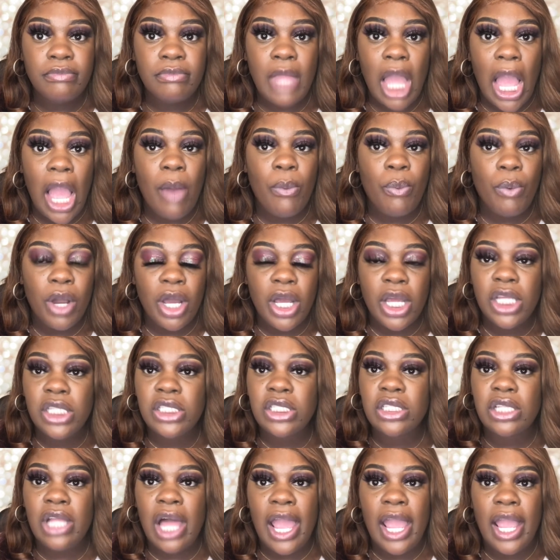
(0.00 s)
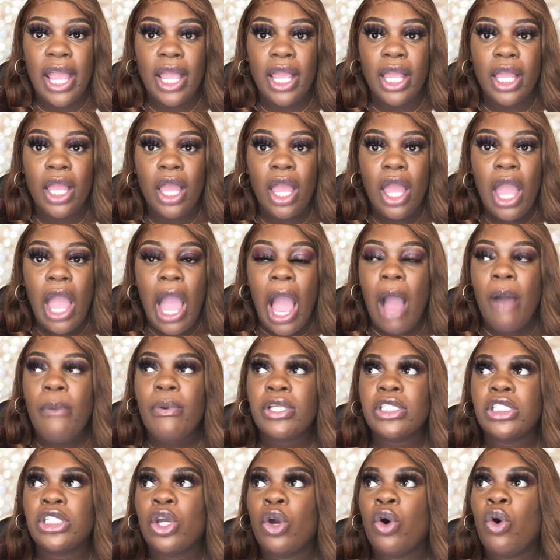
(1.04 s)
I was like, I
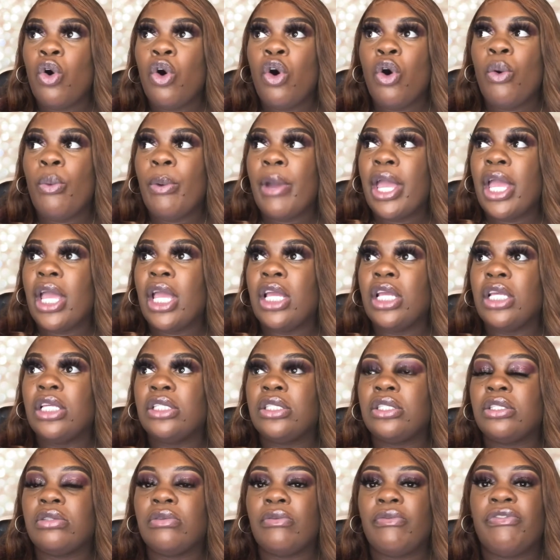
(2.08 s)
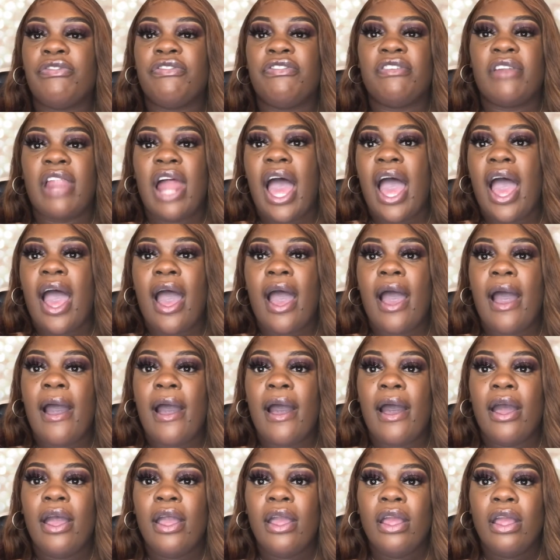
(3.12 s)
wasn't always fly,